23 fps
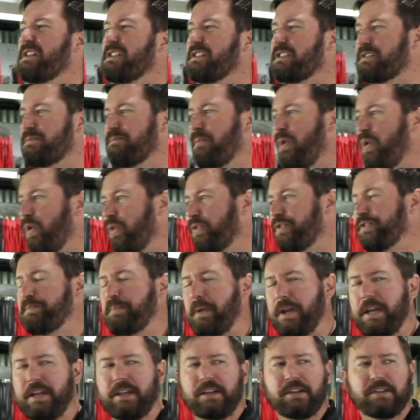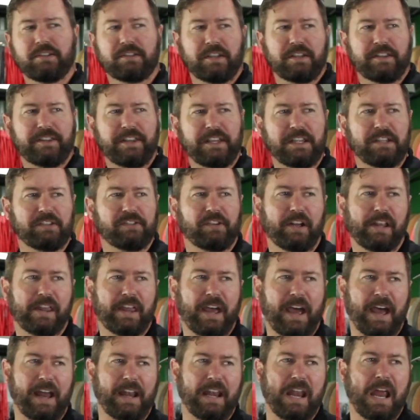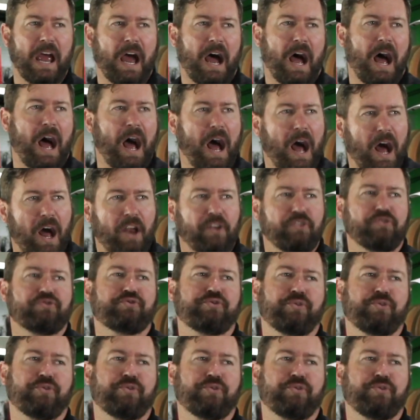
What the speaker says: small speakers and things like that aren't